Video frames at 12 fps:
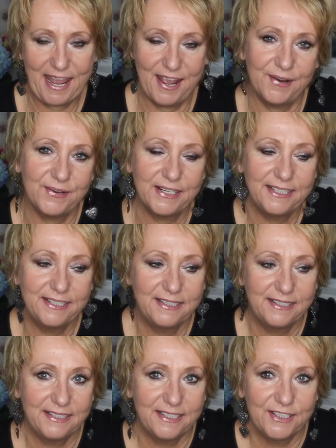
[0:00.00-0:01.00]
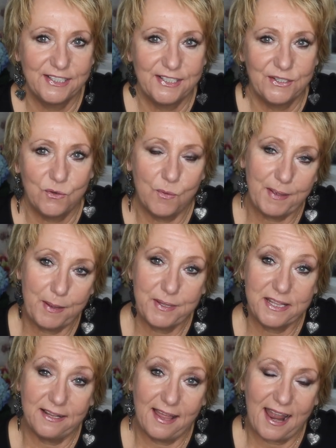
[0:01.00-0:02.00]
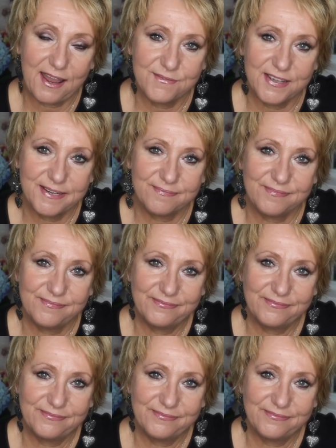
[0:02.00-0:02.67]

hair, or maybe the lack of it.